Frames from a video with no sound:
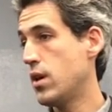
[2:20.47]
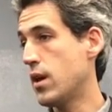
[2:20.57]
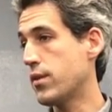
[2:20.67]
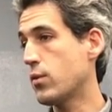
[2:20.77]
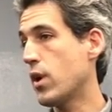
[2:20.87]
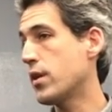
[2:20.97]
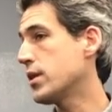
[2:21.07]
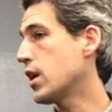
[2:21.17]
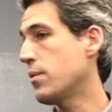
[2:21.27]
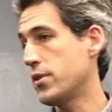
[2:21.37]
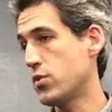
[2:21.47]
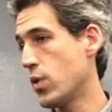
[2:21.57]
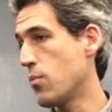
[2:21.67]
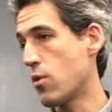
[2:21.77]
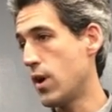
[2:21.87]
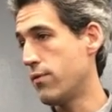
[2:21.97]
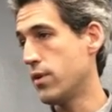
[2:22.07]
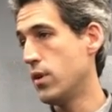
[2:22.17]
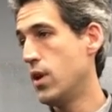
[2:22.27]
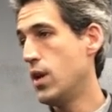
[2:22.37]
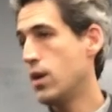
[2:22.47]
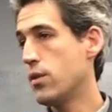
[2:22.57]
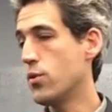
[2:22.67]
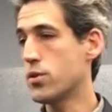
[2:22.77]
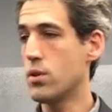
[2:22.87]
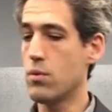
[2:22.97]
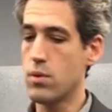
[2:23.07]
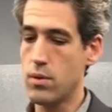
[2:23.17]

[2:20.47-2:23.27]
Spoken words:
And I think we ought to talk about this way more often. There was an